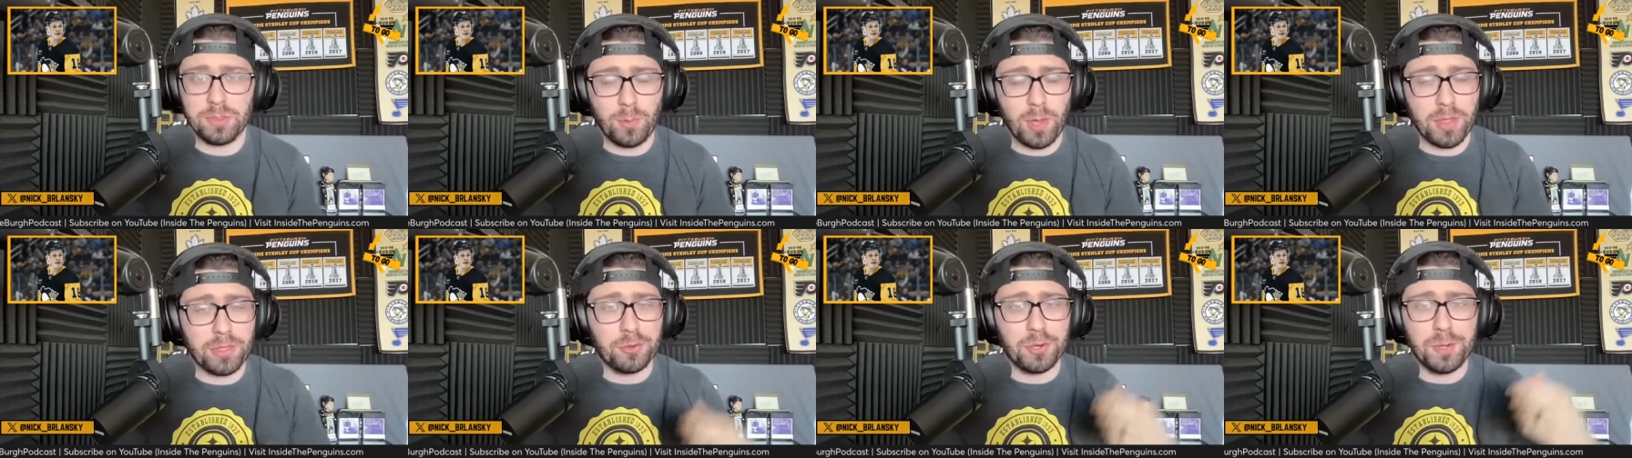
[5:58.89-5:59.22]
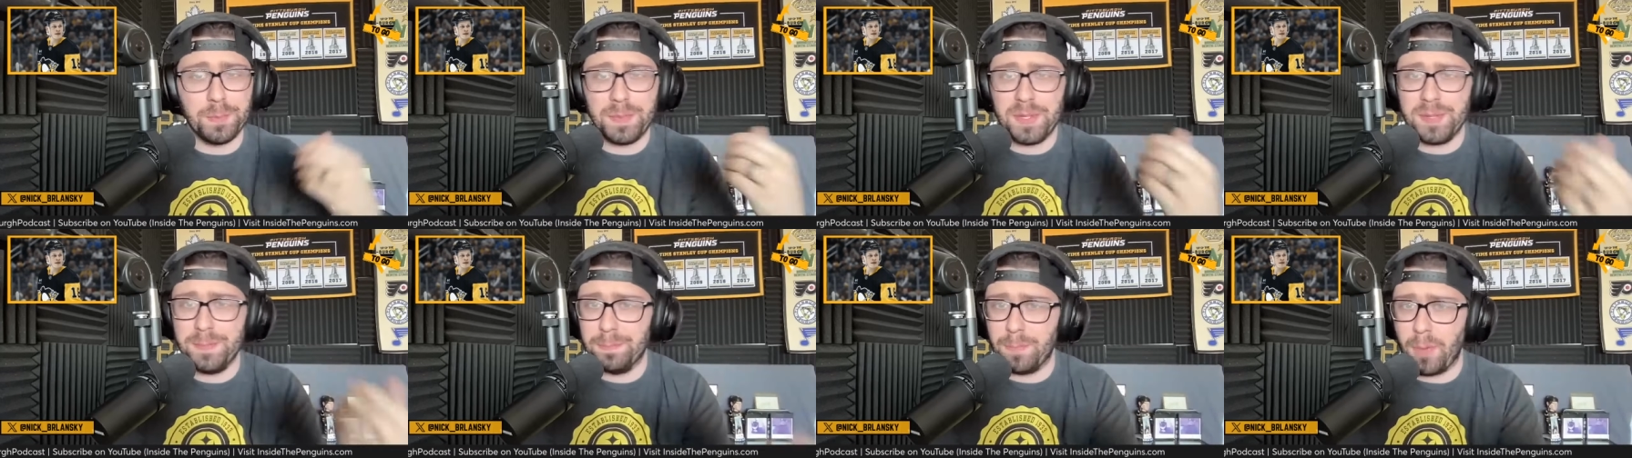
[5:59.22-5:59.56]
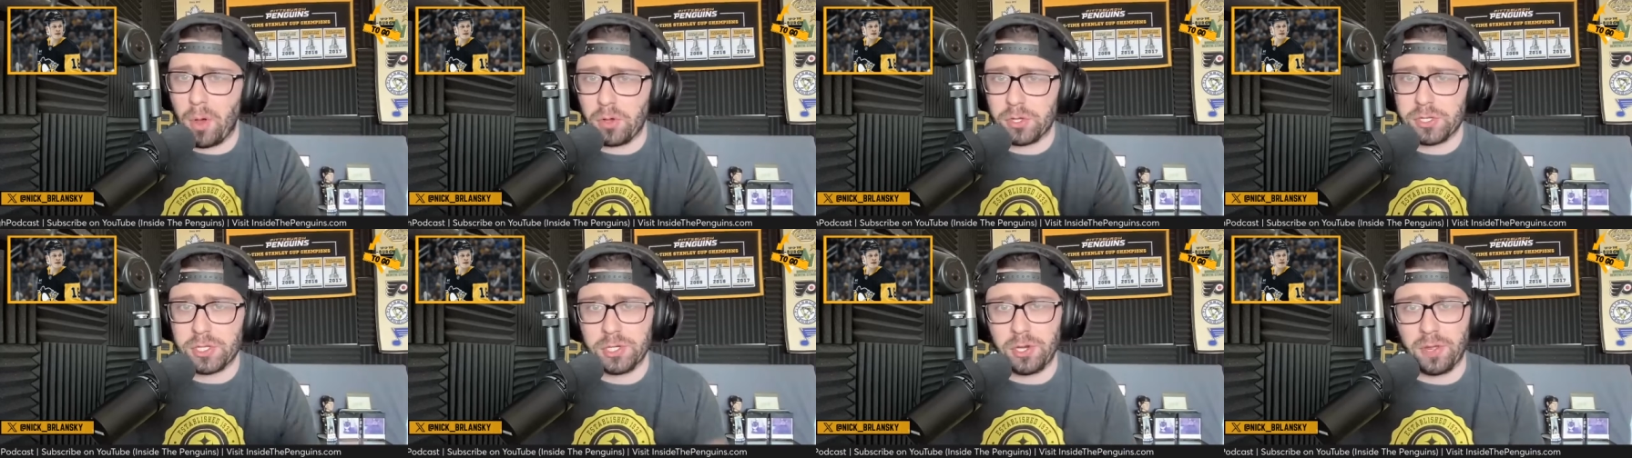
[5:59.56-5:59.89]
whether it be
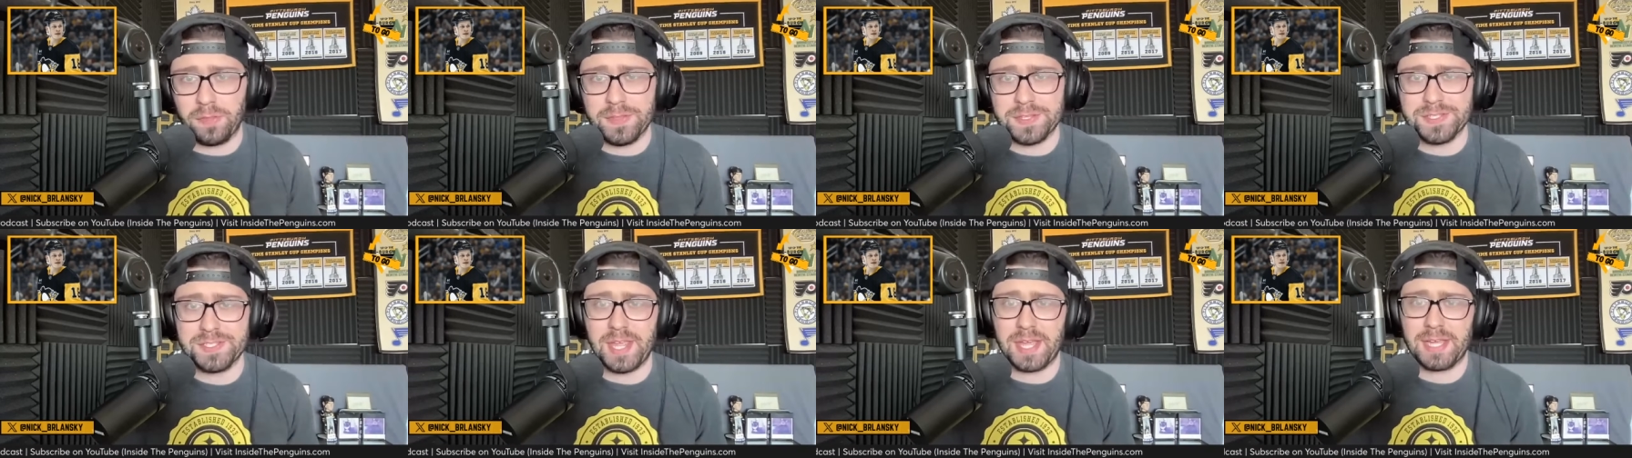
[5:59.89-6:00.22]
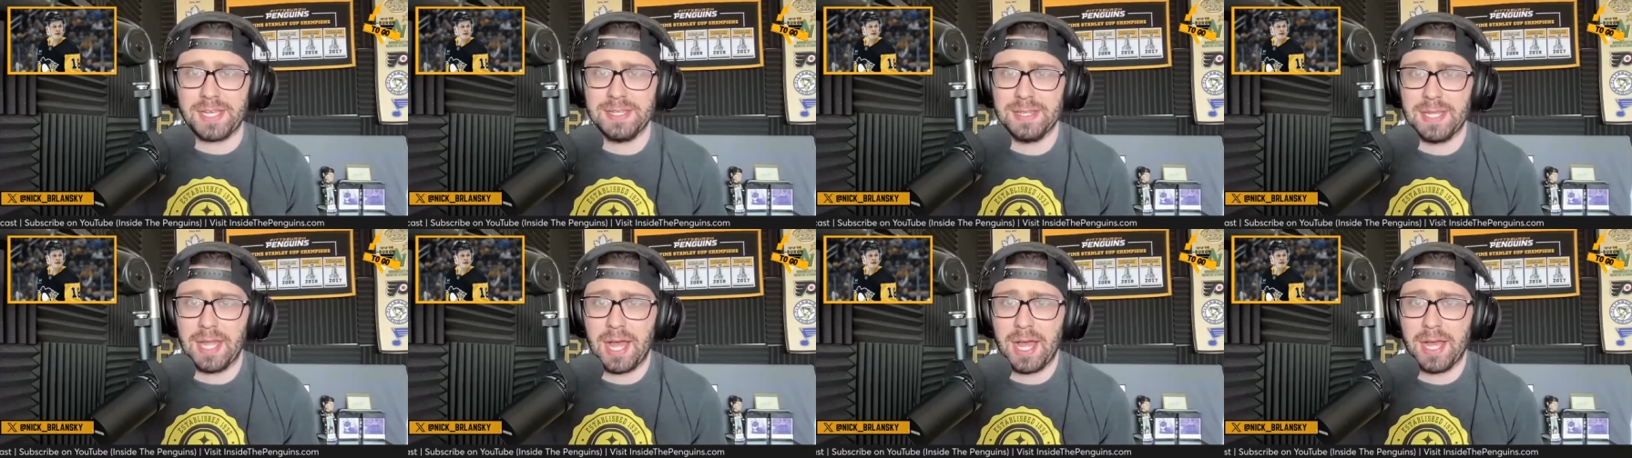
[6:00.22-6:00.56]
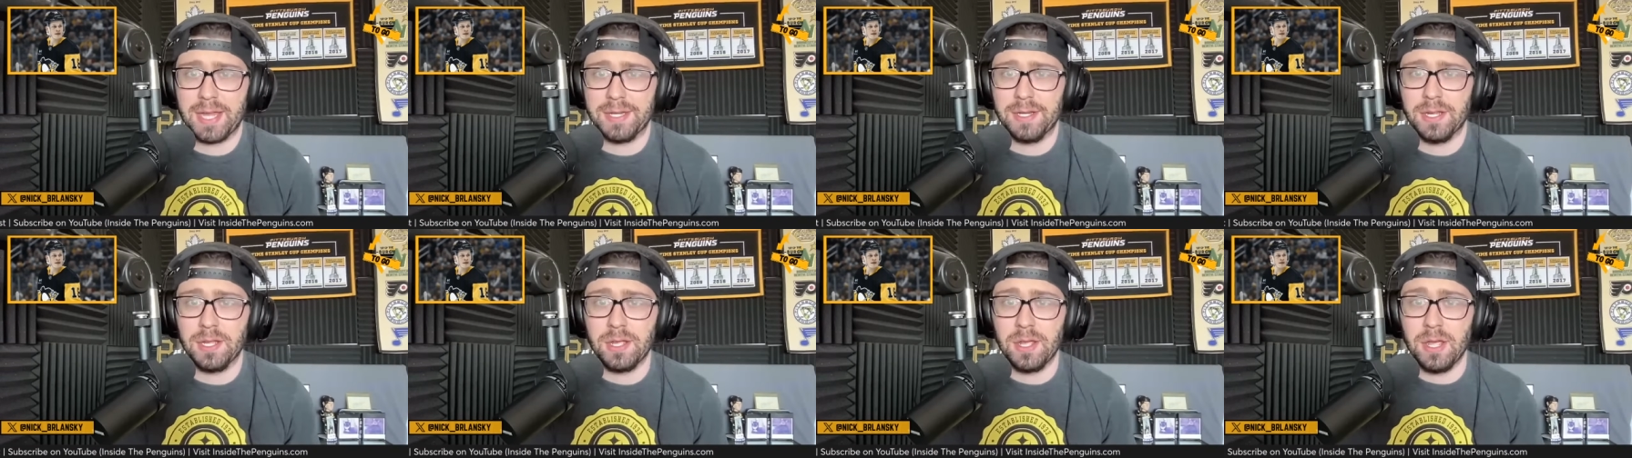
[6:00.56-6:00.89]
Malkin on the second
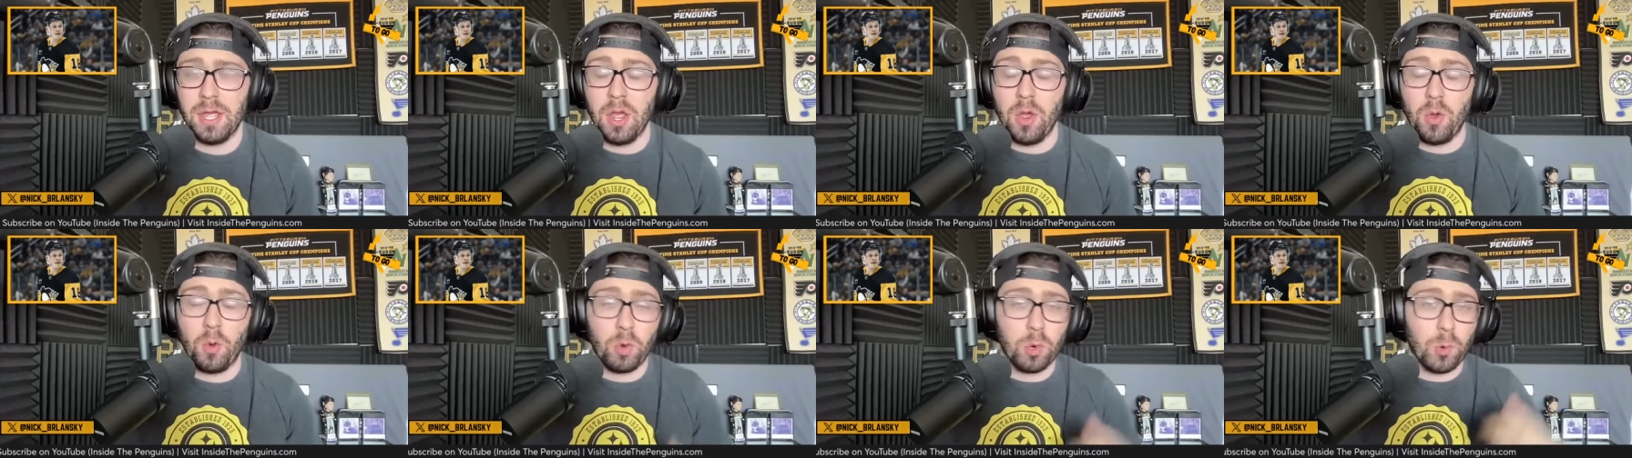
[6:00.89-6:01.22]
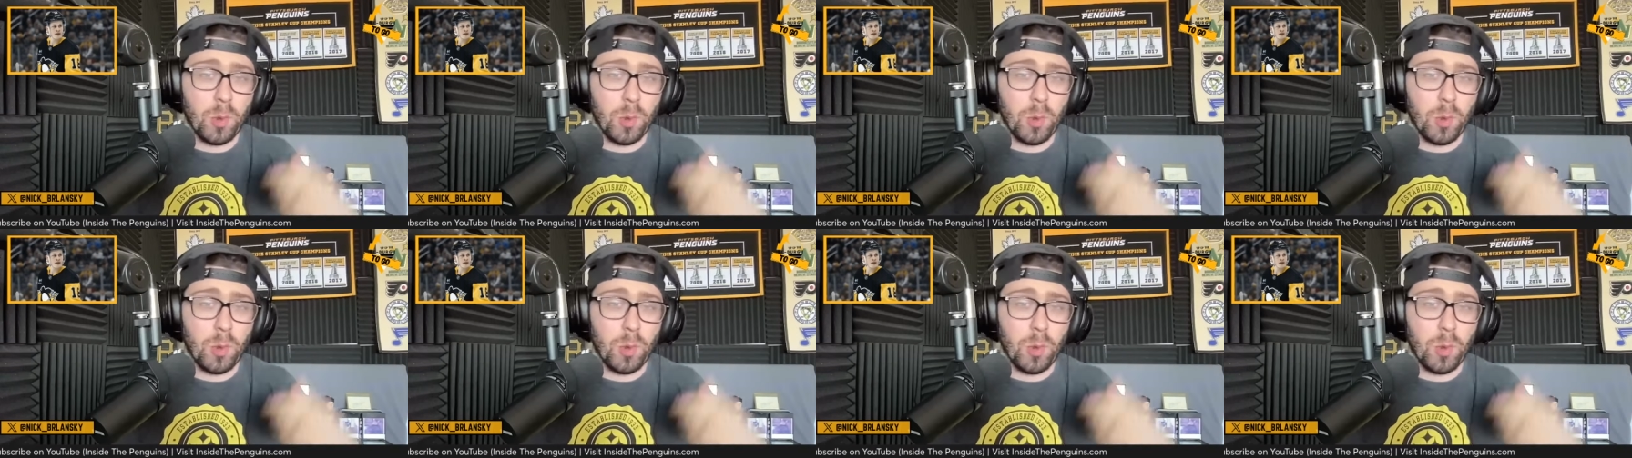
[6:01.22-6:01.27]
line or